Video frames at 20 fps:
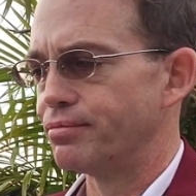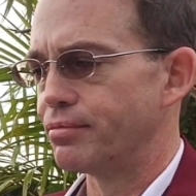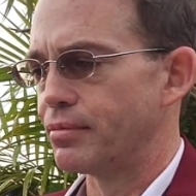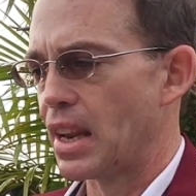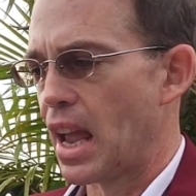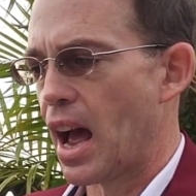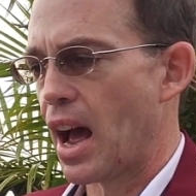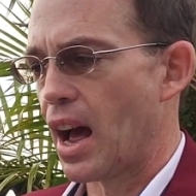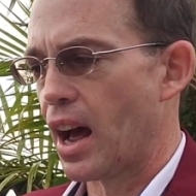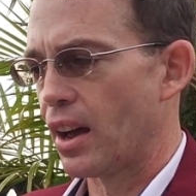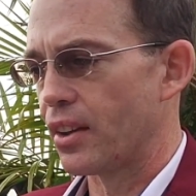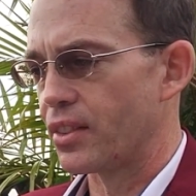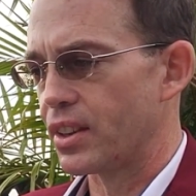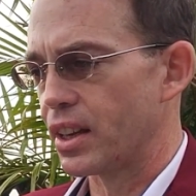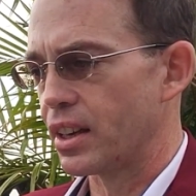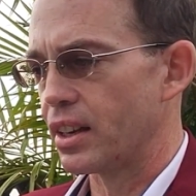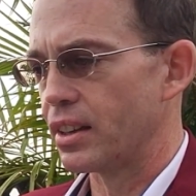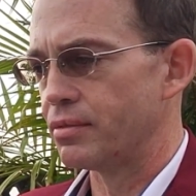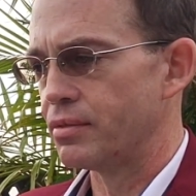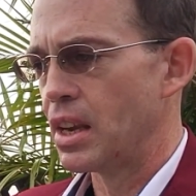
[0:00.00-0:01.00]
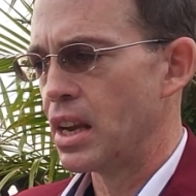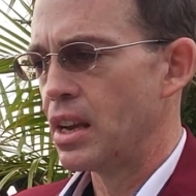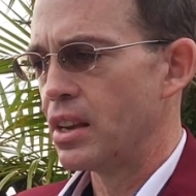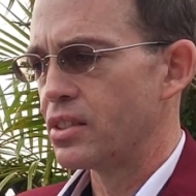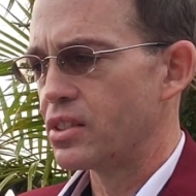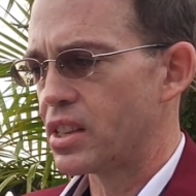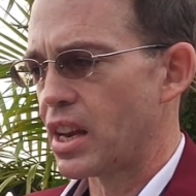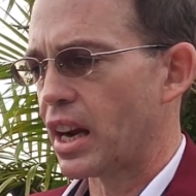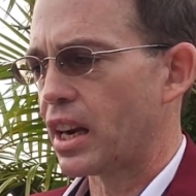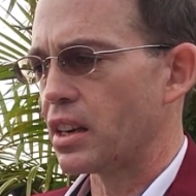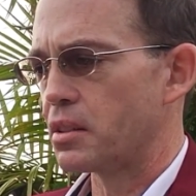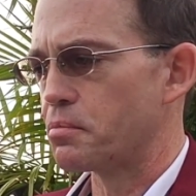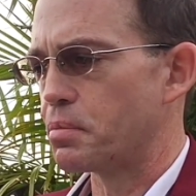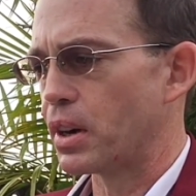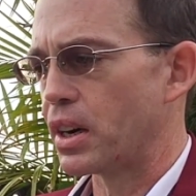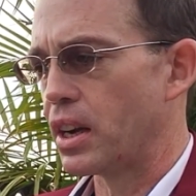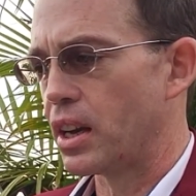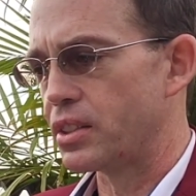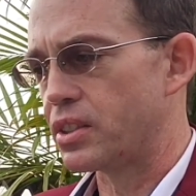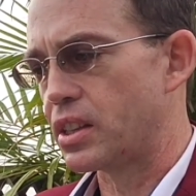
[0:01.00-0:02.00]
Yeah, the second
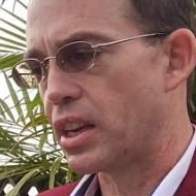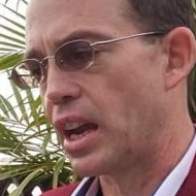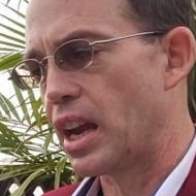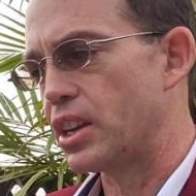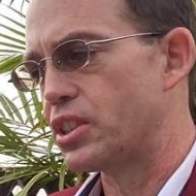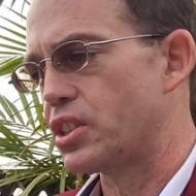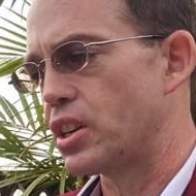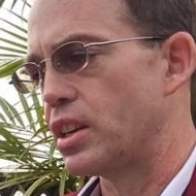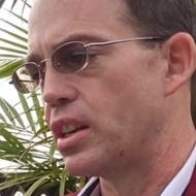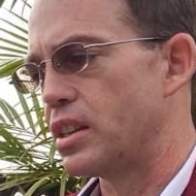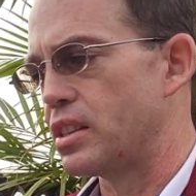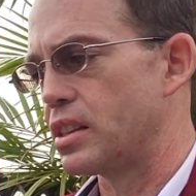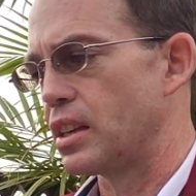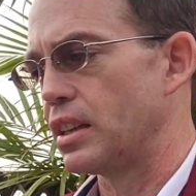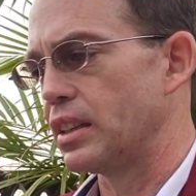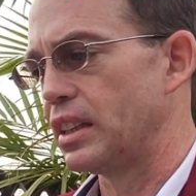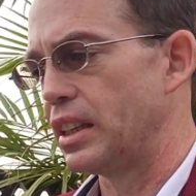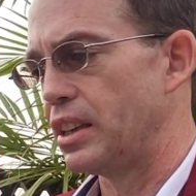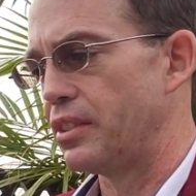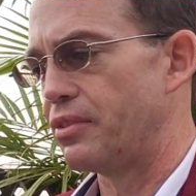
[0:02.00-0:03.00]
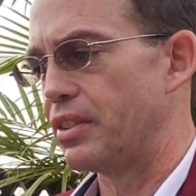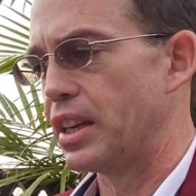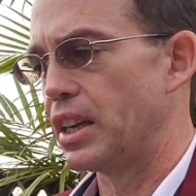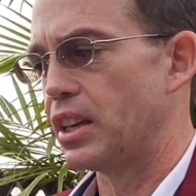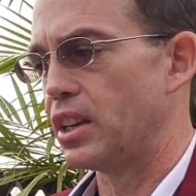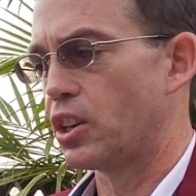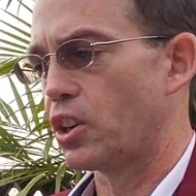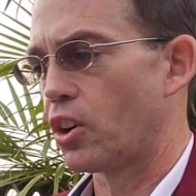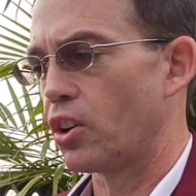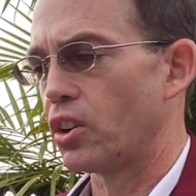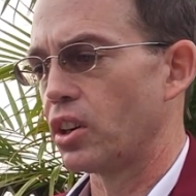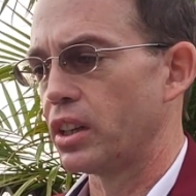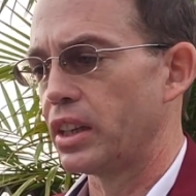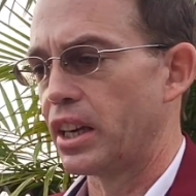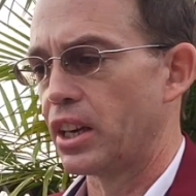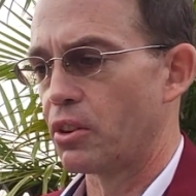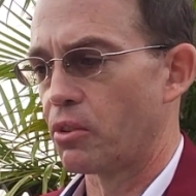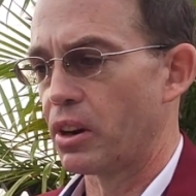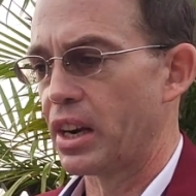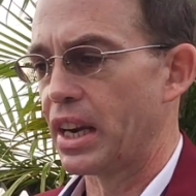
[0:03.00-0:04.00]
pronunciation is a leafy, curly
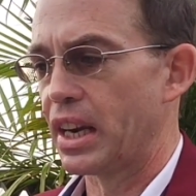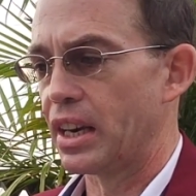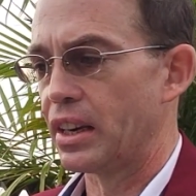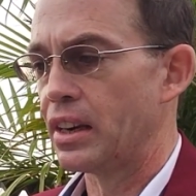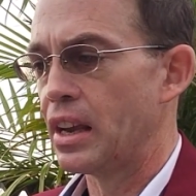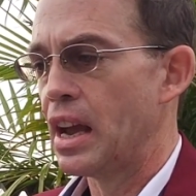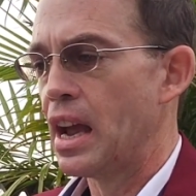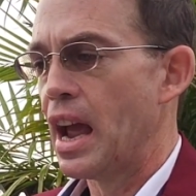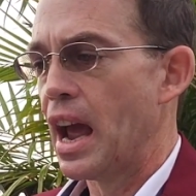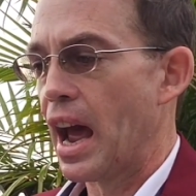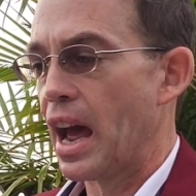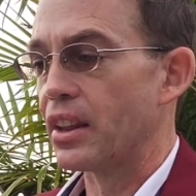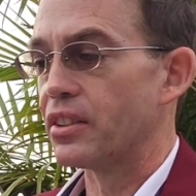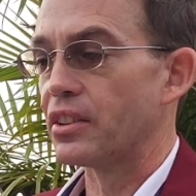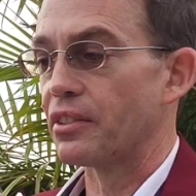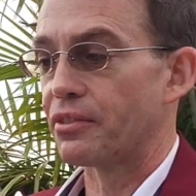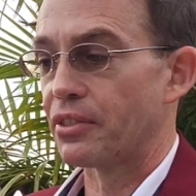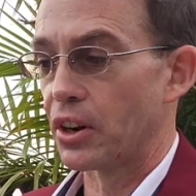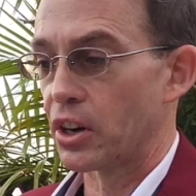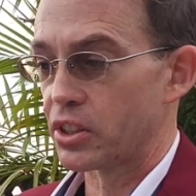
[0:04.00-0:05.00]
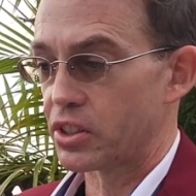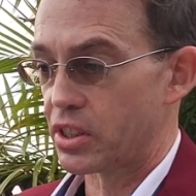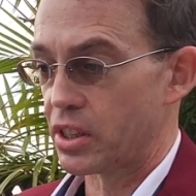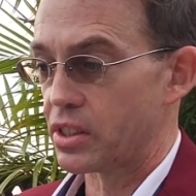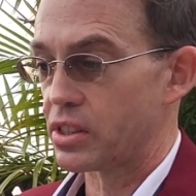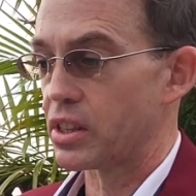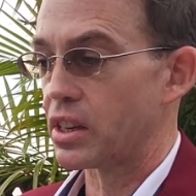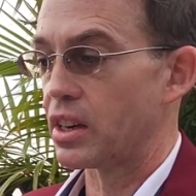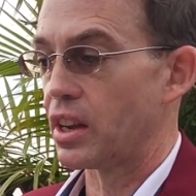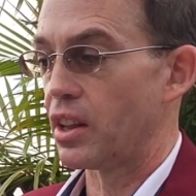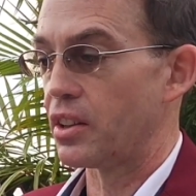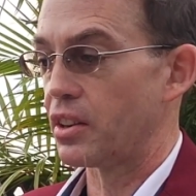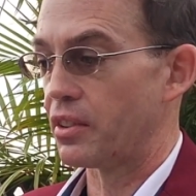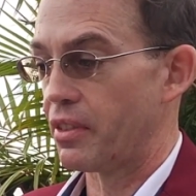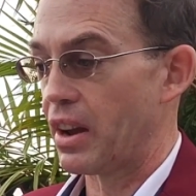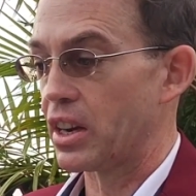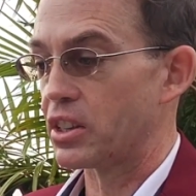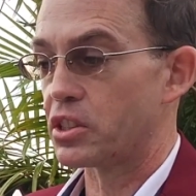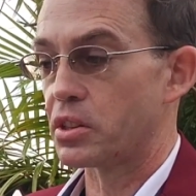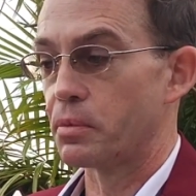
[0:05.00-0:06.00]
green, and the first is another
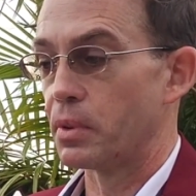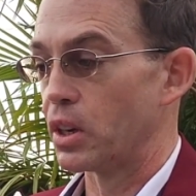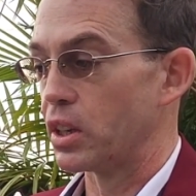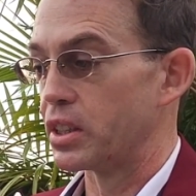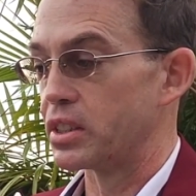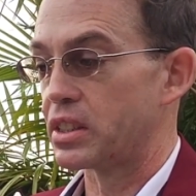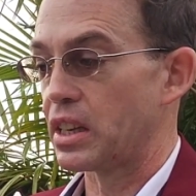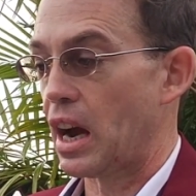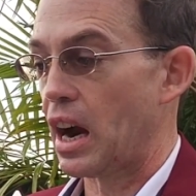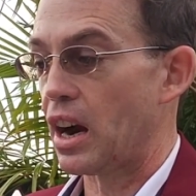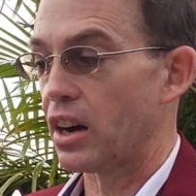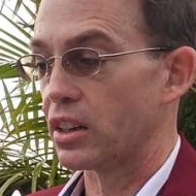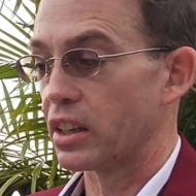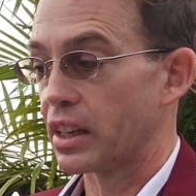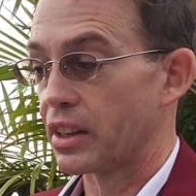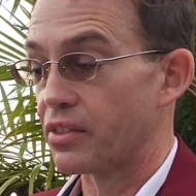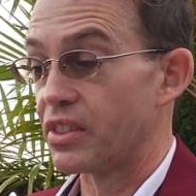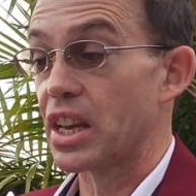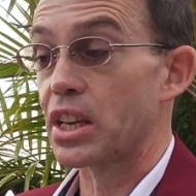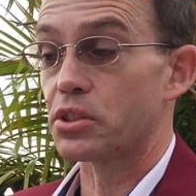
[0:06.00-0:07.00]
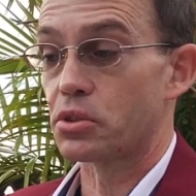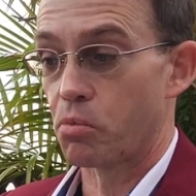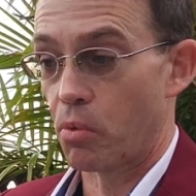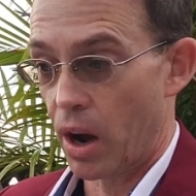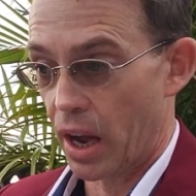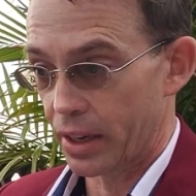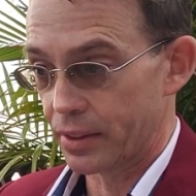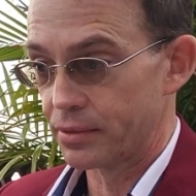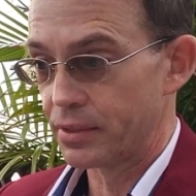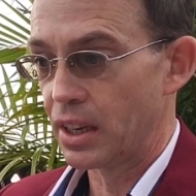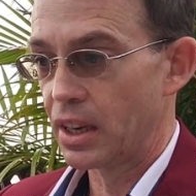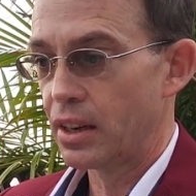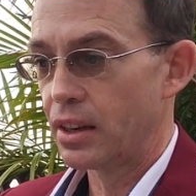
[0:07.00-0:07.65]
vegetable entirely. This one.